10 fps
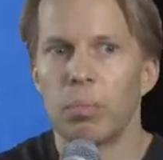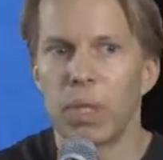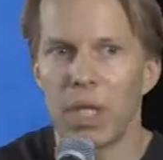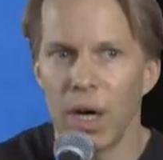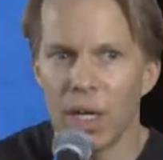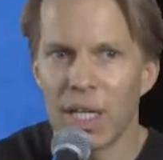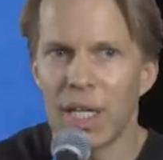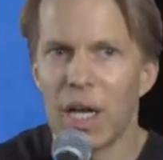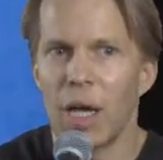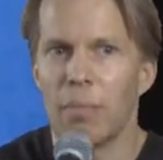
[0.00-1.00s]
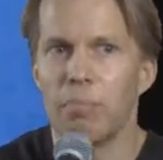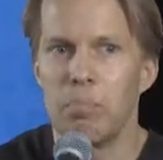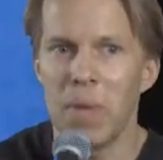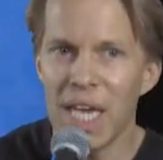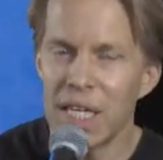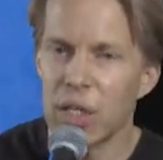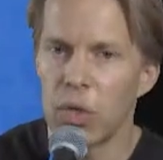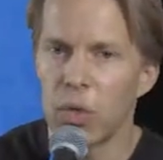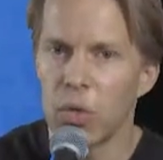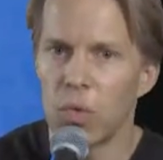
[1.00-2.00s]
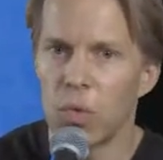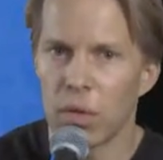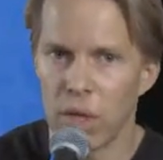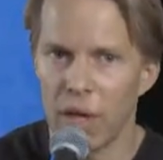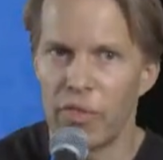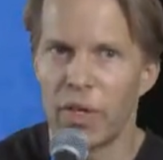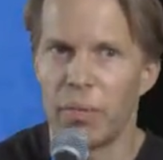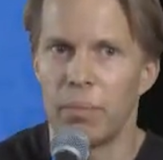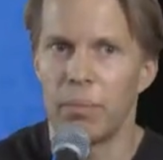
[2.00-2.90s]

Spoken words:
But God cannot make you love him.